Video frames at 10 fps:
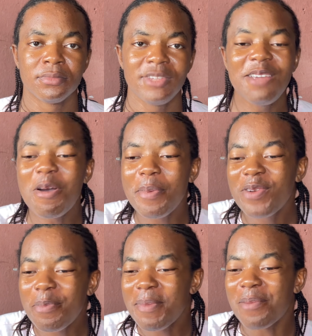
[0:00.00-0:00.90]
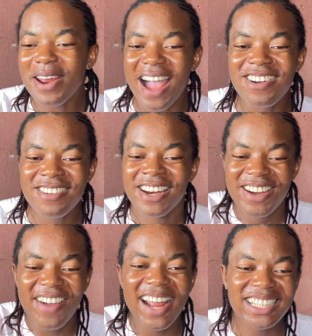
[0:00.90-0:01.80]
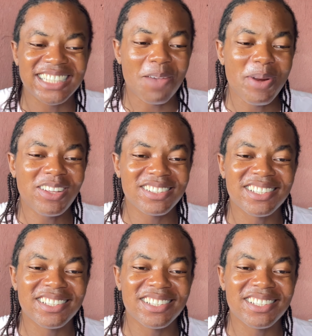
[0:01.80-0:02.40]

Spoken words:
Igbo people not be my brother. Rivers separate us.